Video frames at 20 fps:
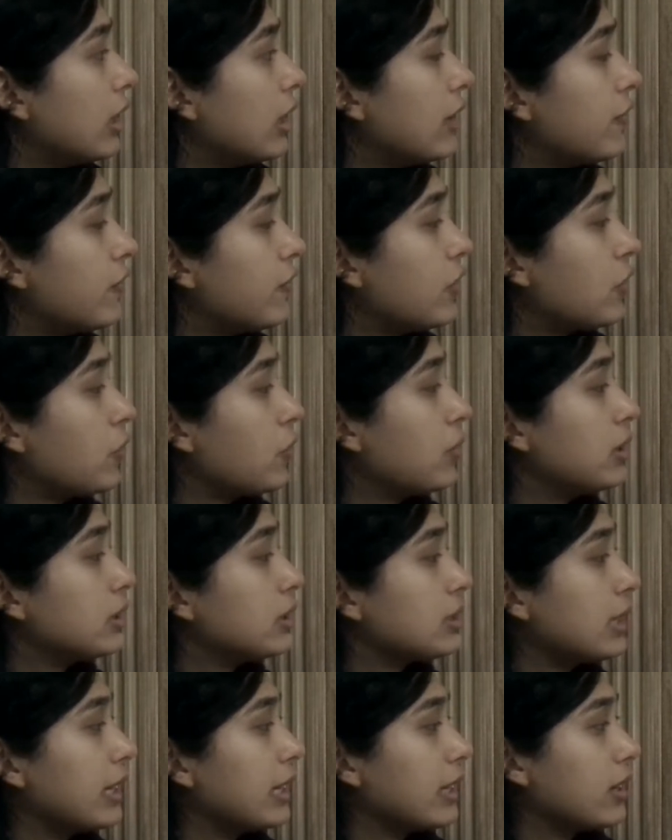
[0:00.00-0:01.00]
if it
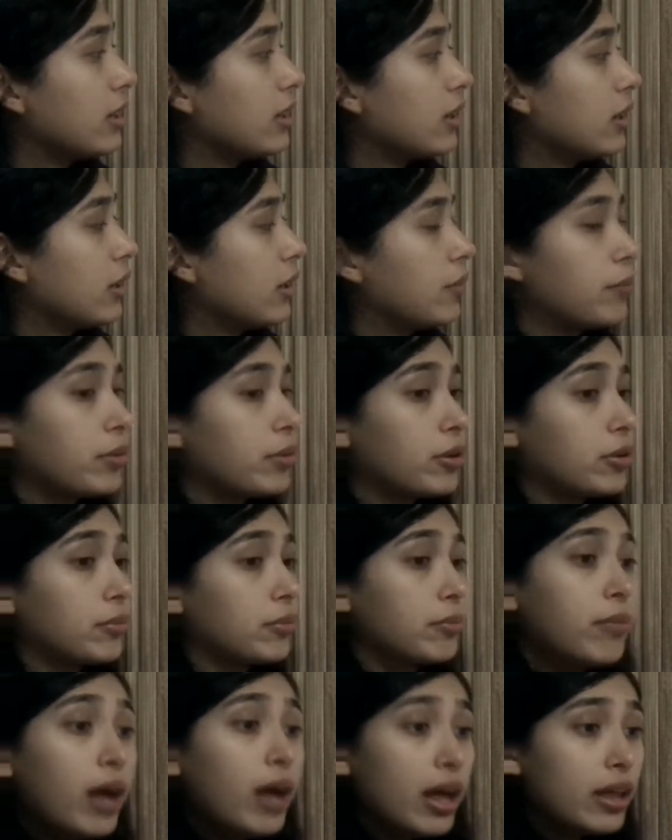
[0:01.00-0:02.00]
was like
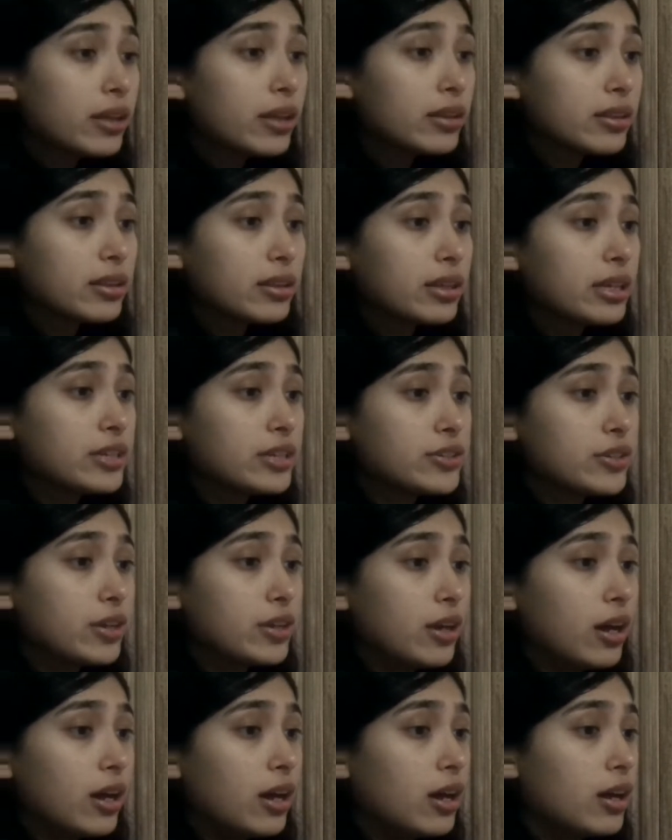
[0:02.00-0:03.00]
per month in
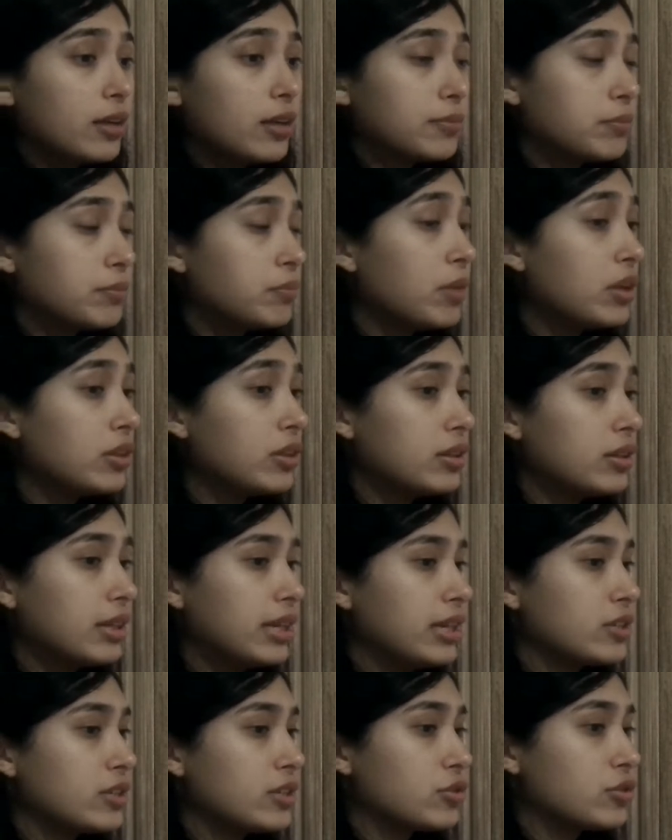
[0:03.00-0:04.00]

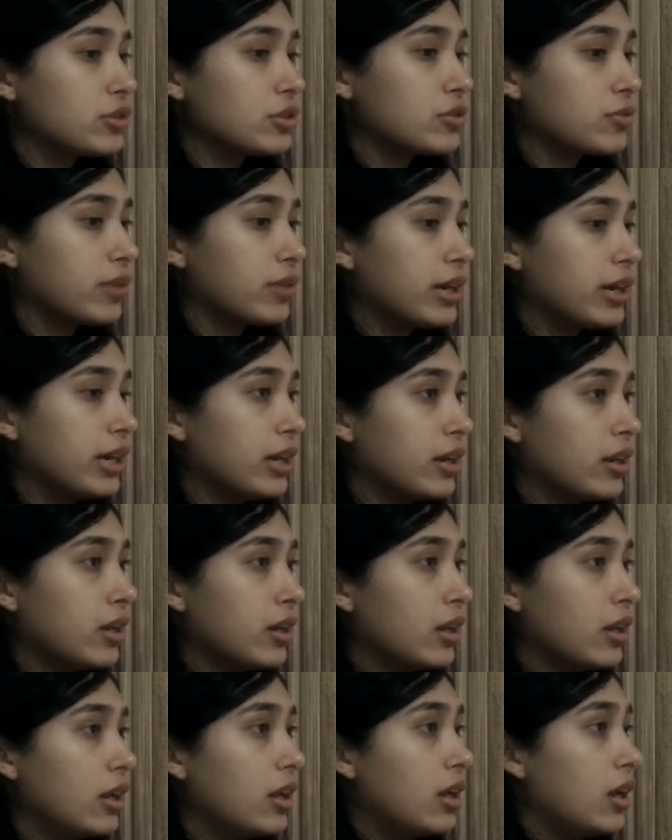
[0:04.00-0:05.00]
monthly interest rate,
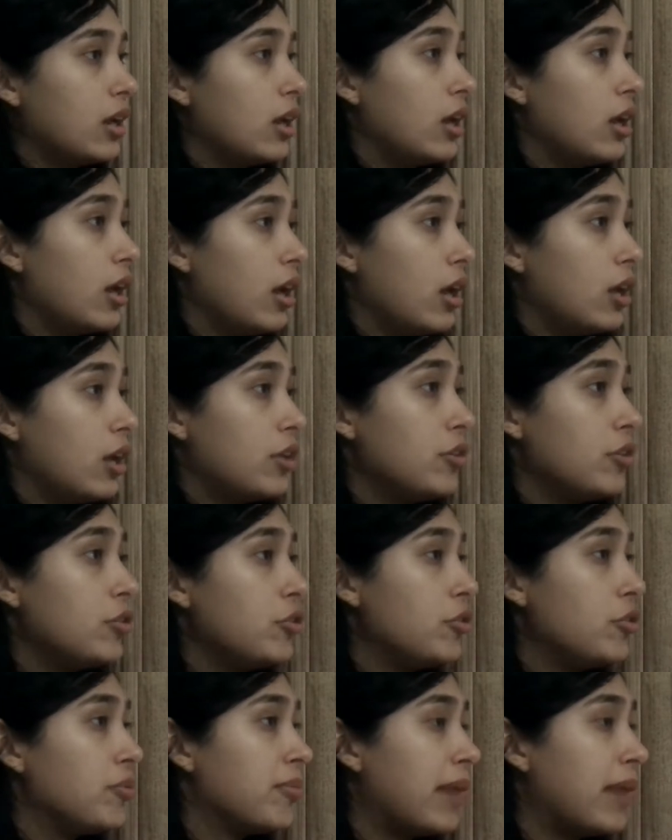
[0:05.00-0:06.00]

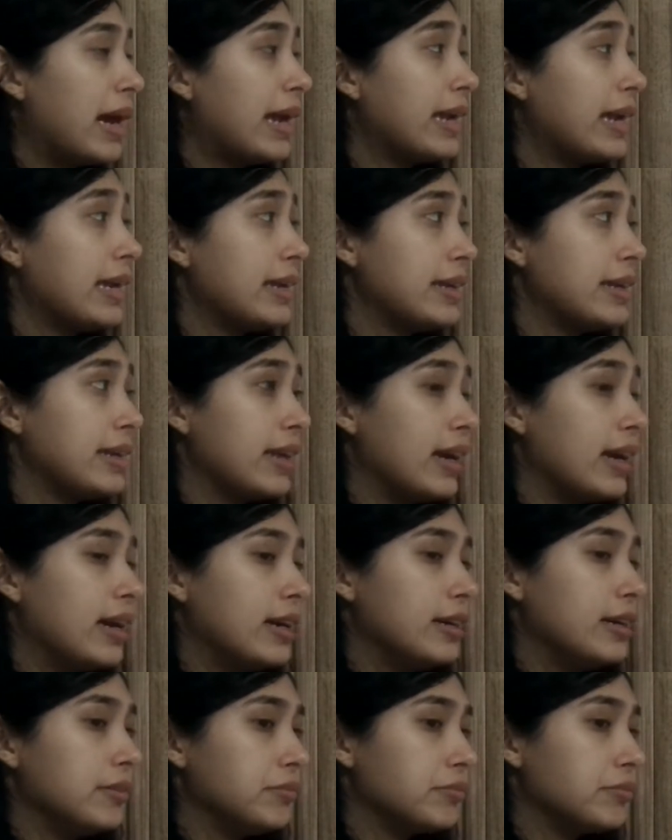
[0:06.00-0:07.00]
you might
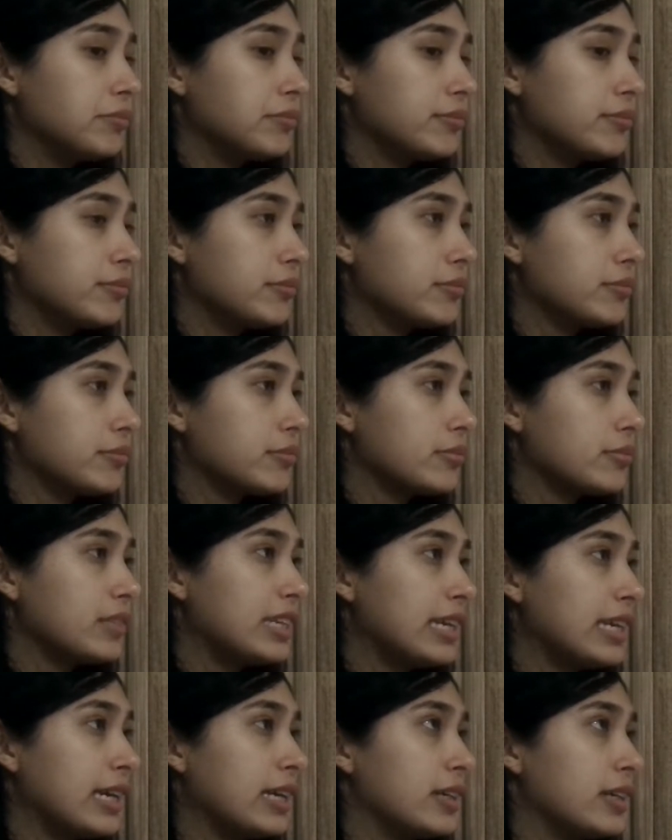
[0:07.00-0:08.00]

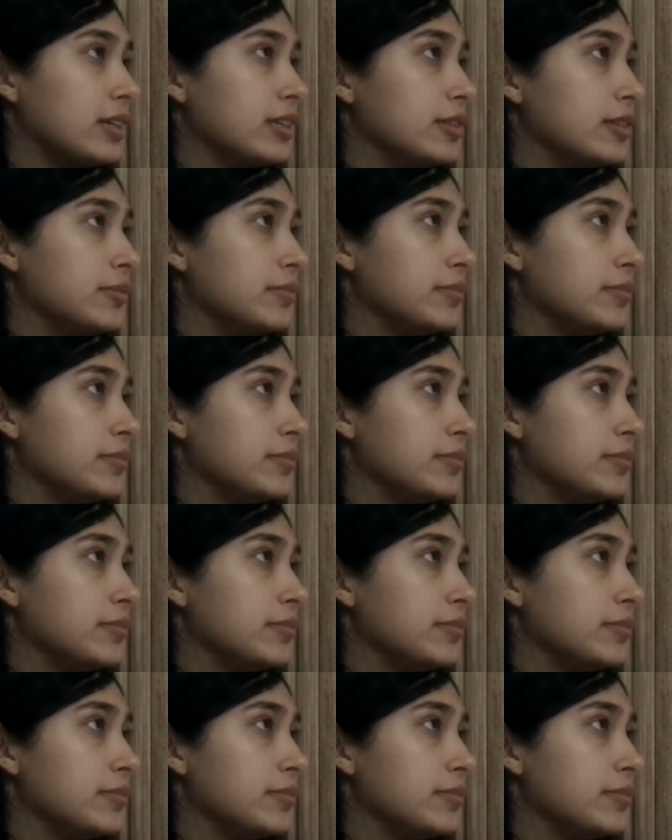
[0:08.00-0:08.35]
get